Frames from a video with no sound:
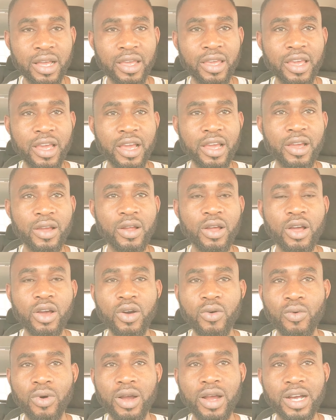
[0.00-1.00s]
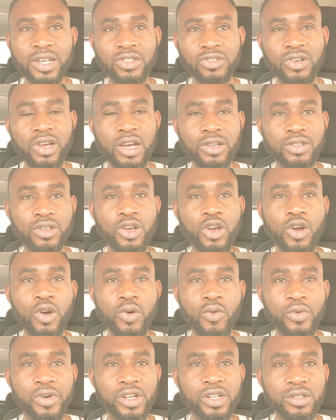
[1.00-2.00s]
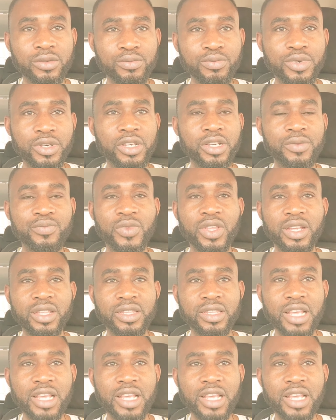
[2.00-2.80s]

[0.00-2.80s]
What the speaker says: workers route will be dashed.